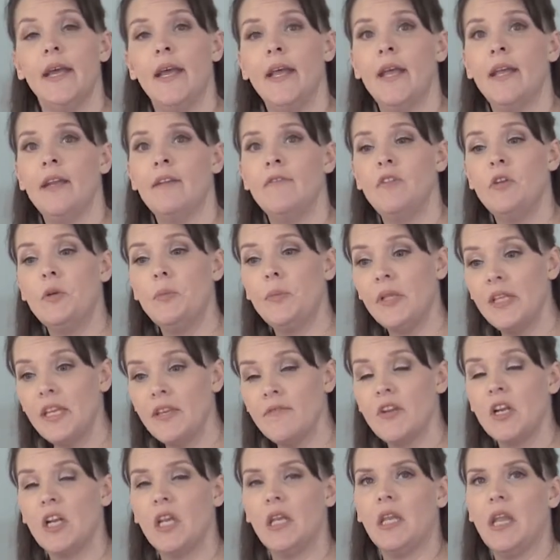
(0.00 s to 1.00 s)
And if you're
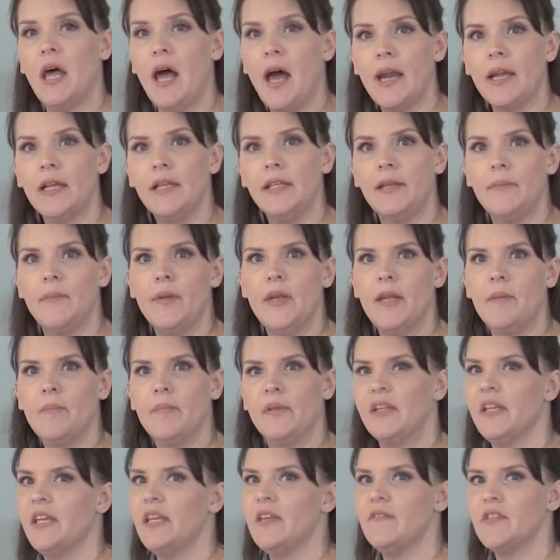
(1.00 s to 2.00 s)
believing a lot of limiting
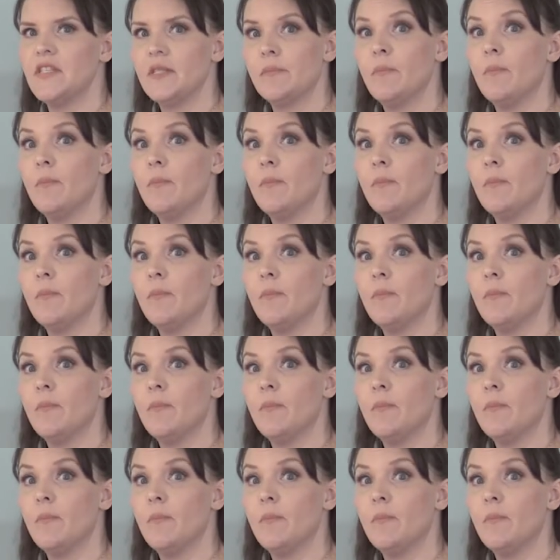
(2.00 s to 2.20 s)
beliefs,